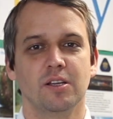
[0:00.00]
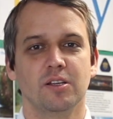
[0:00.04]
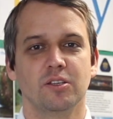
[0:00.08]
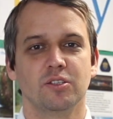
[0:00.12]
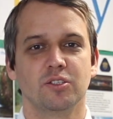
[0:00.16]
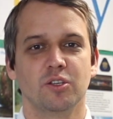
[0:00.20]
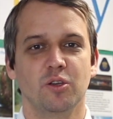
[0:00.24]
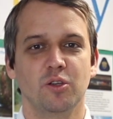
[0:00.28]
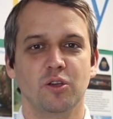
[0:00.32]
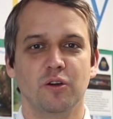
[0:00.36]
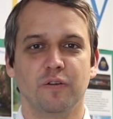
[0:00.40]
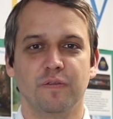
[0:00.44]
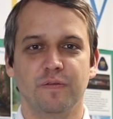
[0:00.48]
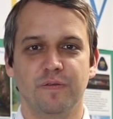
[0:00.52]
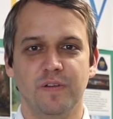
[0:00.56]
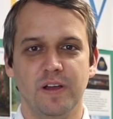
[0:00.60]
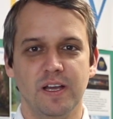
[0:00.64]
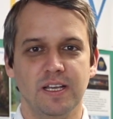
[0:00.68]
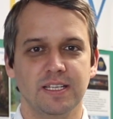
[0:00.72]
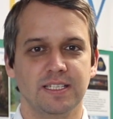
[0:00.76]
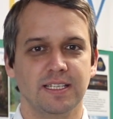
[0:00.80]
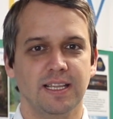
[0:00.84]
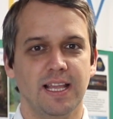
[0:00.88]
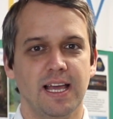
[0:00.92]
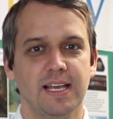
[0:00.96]
So your
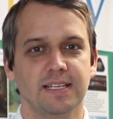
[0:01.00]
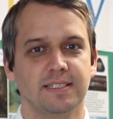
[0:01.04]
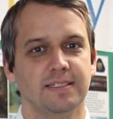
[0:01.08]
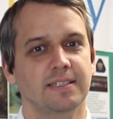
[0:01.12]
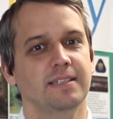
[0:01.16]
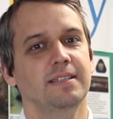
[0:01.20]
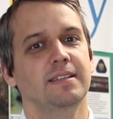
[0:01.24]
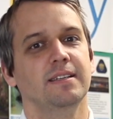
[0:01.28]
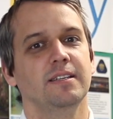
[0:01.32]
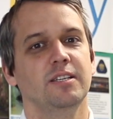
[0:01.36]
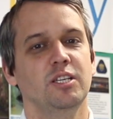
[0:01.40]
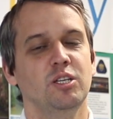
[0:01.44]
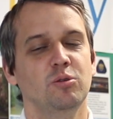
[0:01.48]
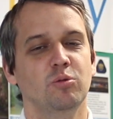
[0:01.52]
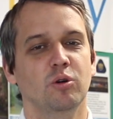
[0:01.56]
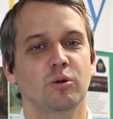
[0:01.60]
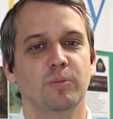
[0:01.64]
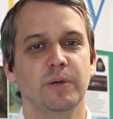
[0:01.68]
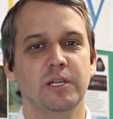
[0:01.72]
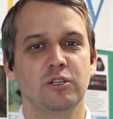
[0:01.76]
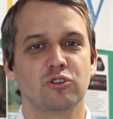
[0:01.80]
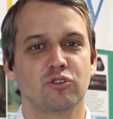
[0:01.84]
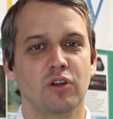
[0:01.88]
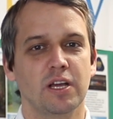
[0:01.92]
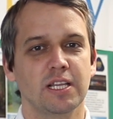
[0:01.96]
first lesson, you will
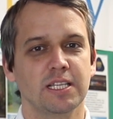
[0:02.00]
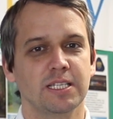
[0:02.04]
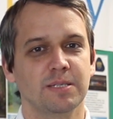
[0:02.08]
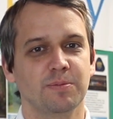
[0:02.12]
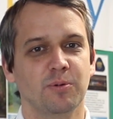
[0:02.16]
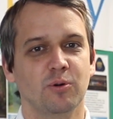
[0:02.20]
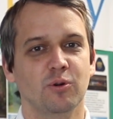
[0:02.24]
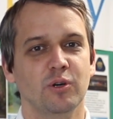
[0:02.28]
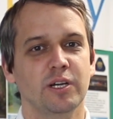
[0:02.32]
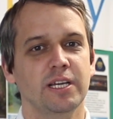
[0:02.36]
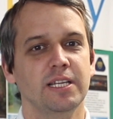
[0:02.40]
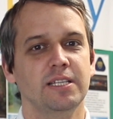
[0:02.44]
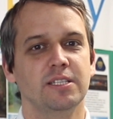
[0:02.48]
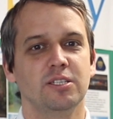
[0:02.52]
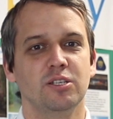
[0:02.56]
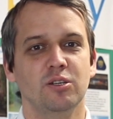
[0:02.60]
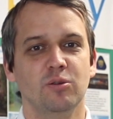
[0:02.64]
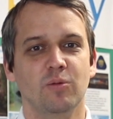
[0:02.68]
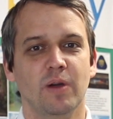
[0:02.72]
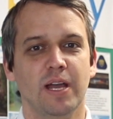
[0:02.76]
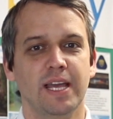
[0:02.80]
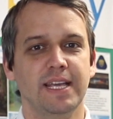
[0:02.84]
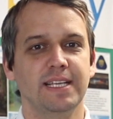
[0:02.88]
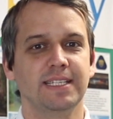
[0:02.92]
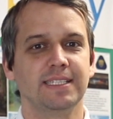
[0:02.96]
be transported
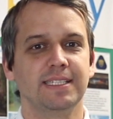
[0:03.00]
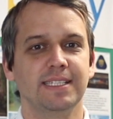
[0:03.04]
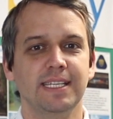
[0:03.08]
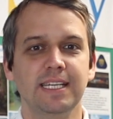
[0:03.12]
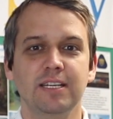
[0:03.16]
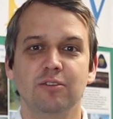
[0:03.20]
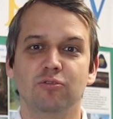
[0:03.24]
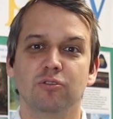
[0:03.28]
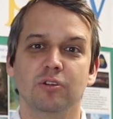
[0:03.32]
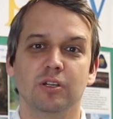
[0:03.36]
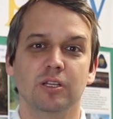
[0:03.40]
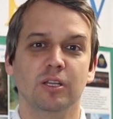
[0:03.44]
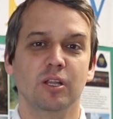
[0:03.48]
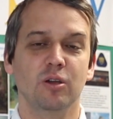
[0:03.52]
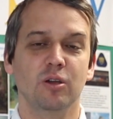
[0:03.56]
to a secret